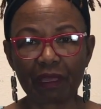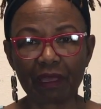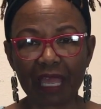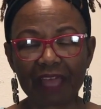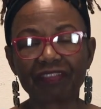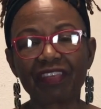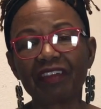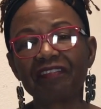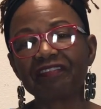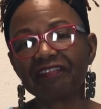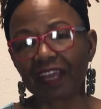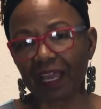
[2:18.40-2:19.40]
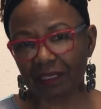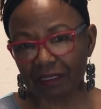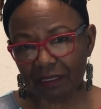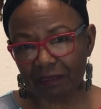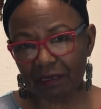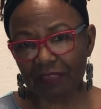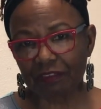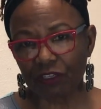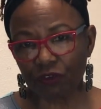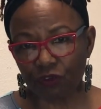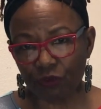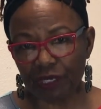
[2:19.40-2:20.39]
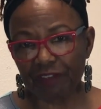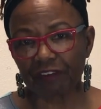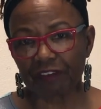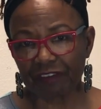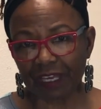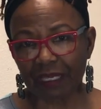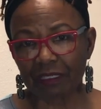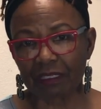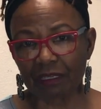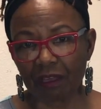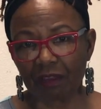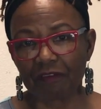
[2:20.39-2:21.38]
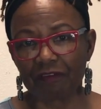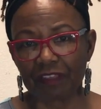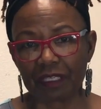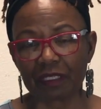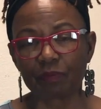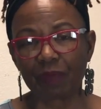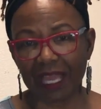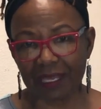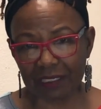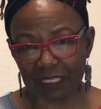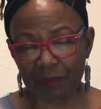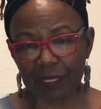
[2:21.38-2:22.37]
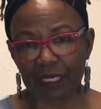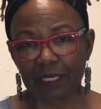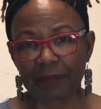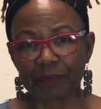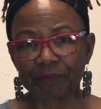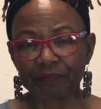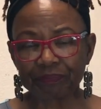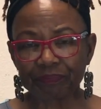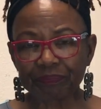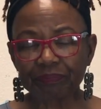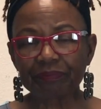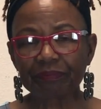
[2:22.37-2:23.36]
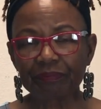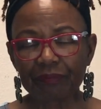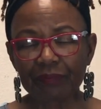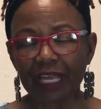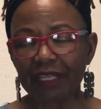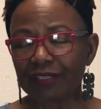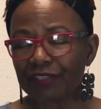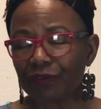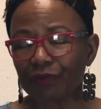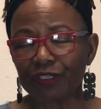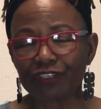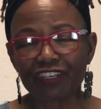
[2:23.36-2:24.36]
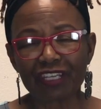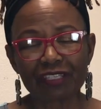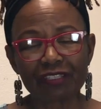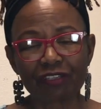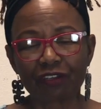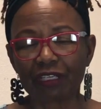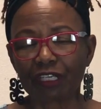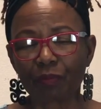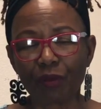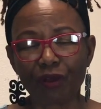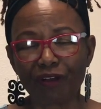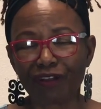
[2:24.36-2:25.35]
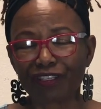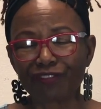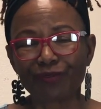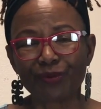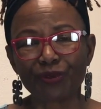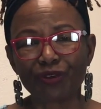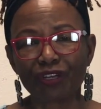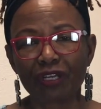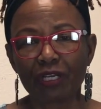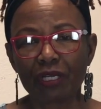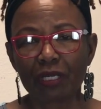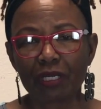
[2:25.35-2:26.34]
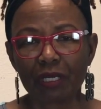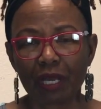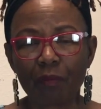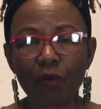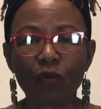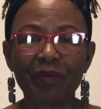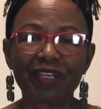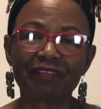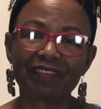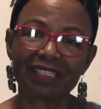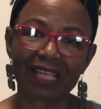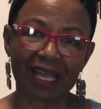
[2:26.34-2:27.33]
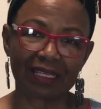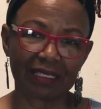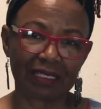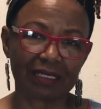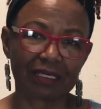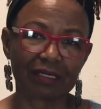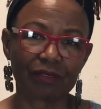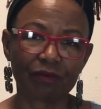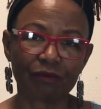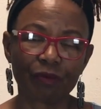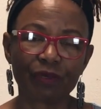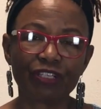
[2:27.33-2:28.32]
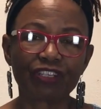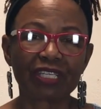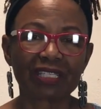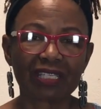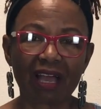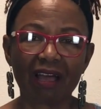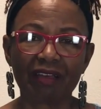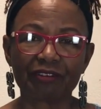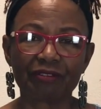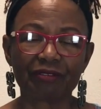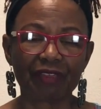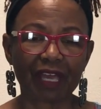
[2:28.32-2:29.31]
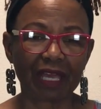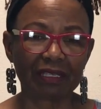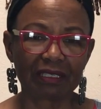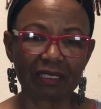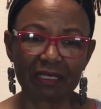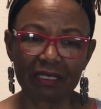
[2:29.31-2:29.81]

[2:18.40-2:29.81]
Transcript: at the grief effect of this pandemic. And so we just are going to pause for a moment of silence where we just honor that